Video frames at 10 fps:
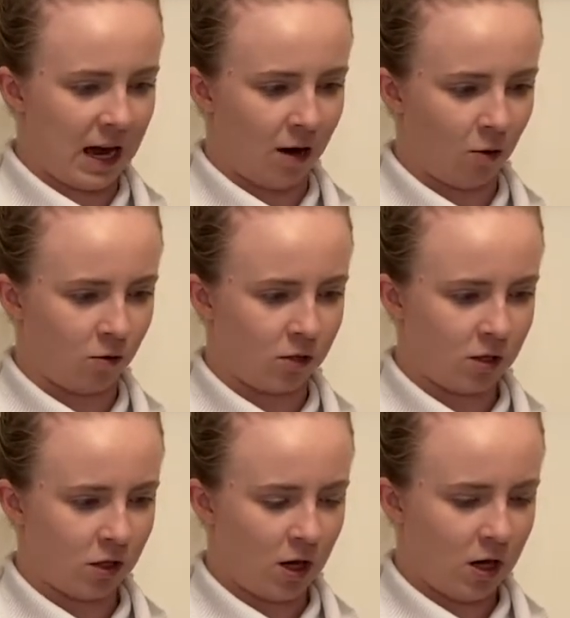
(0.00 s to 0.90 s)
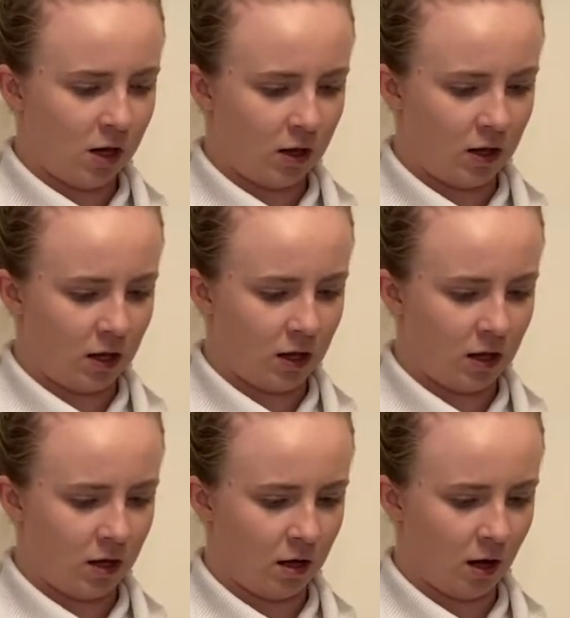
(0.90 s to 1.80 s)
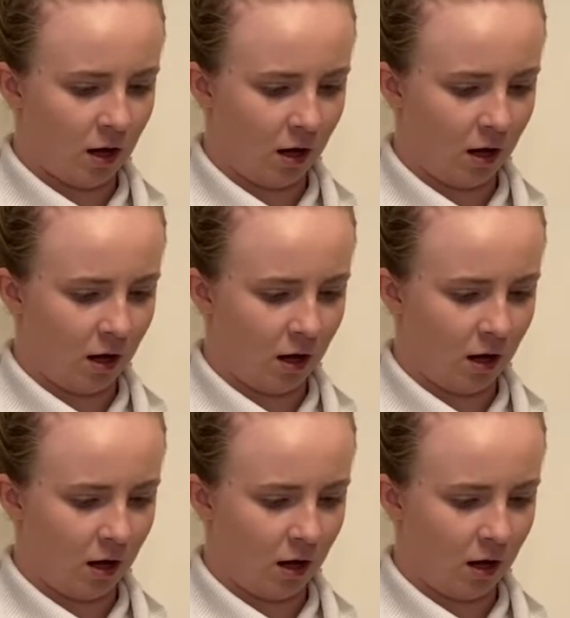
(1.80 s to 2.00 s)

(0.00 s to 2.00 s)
out the